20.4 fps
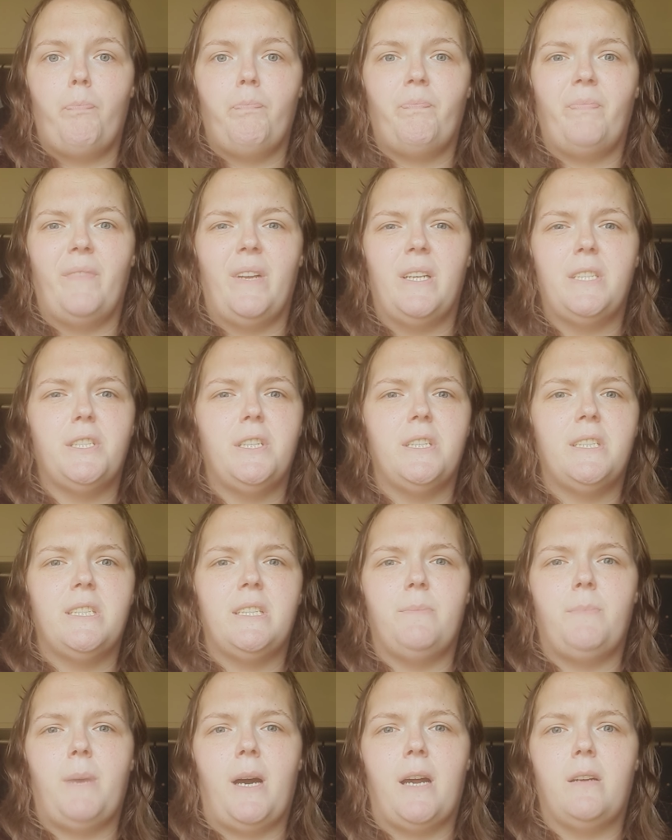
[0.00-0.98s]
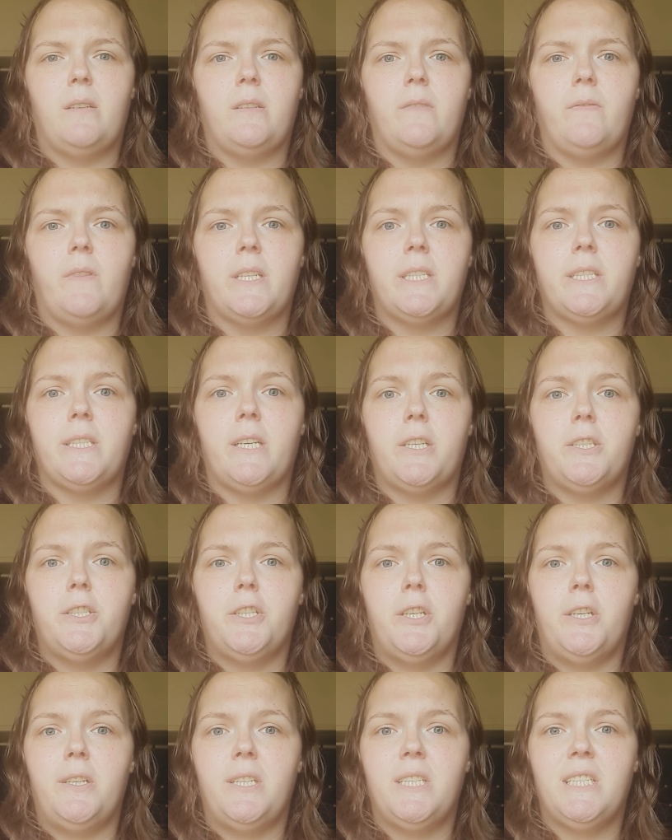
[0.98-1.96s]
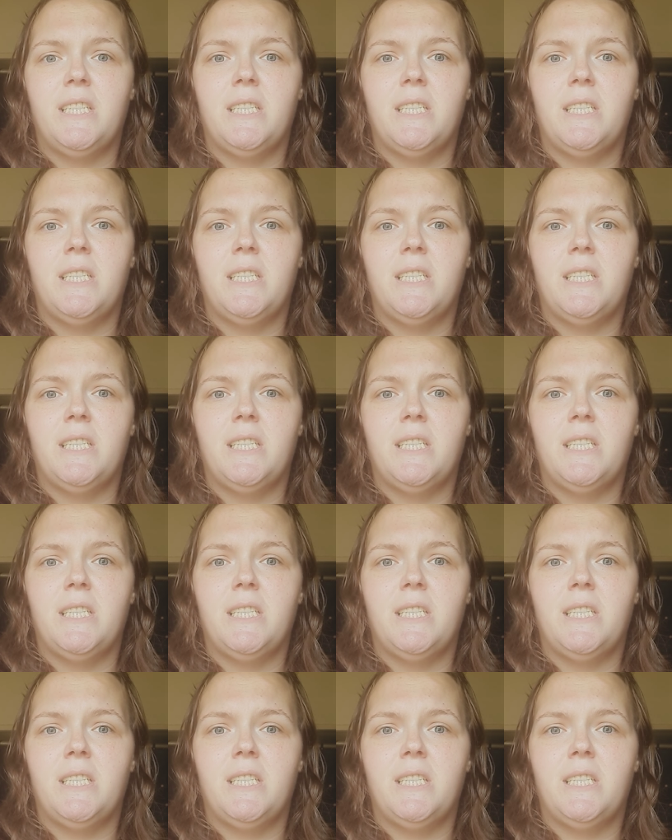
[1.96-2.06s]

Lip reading: It's just a matter of the suction.